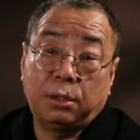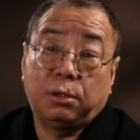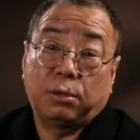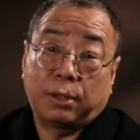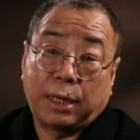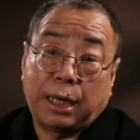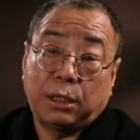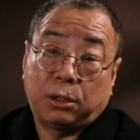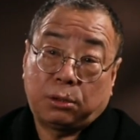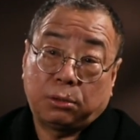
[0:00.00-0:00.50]

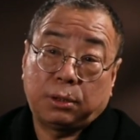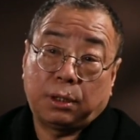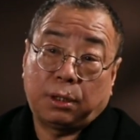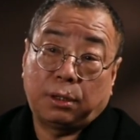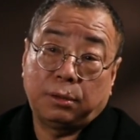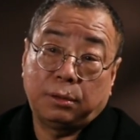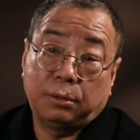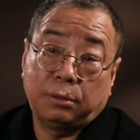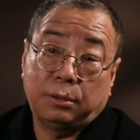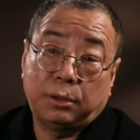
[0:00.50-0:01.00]
Many can
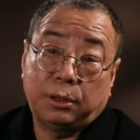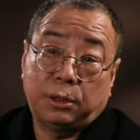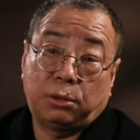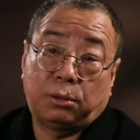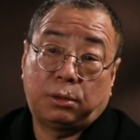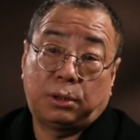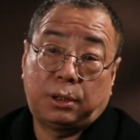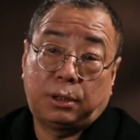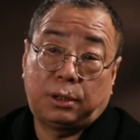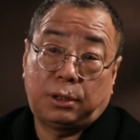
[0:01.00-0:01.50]
relate to the
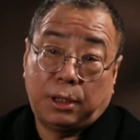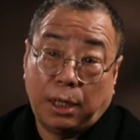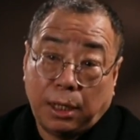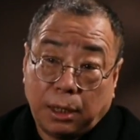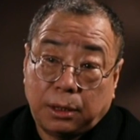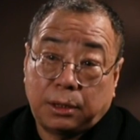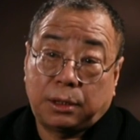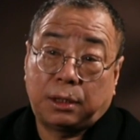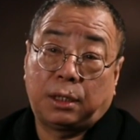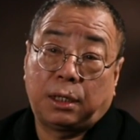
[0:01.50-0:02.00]
huge
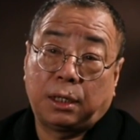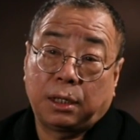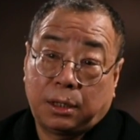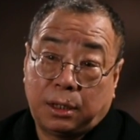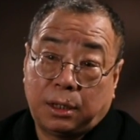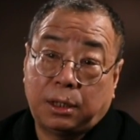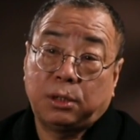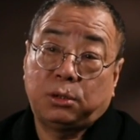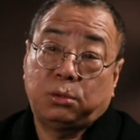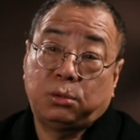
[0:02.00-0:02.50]
change in
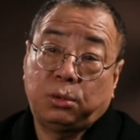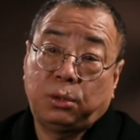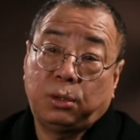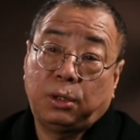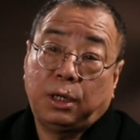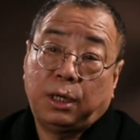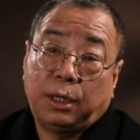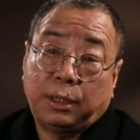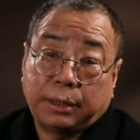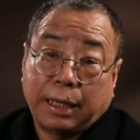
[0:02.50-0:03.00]
personal life
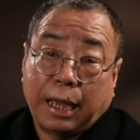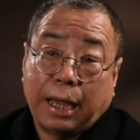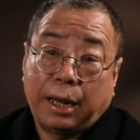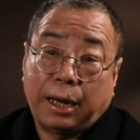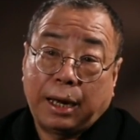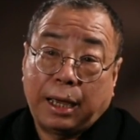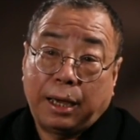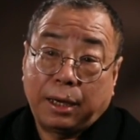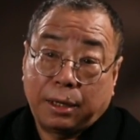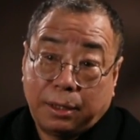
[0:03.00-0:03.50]
caused
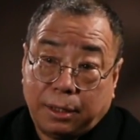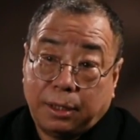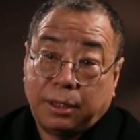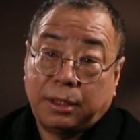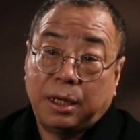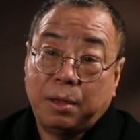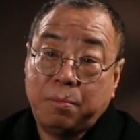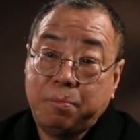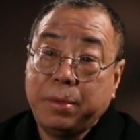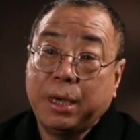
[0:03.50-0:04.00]
by the
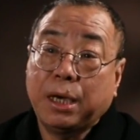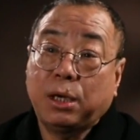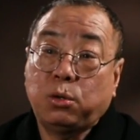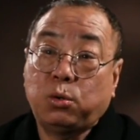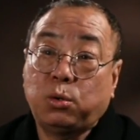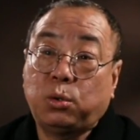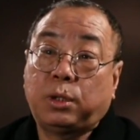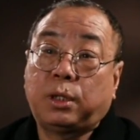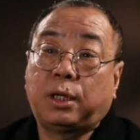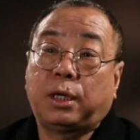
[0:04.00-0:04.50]
change
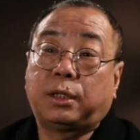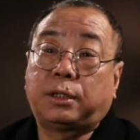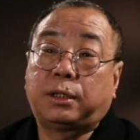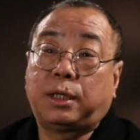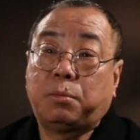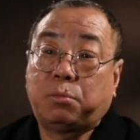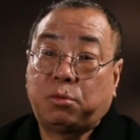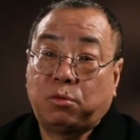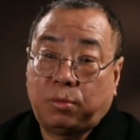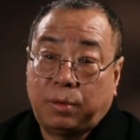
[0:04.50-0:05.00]
in the
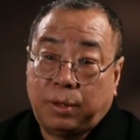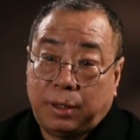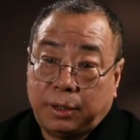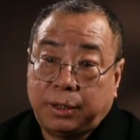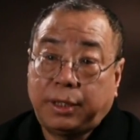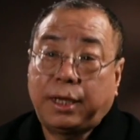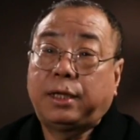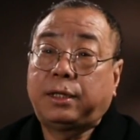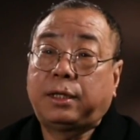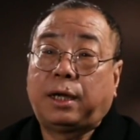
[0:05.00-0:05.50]
political
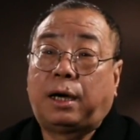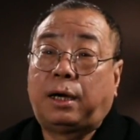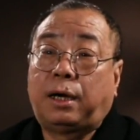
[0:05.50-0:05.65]
landscape.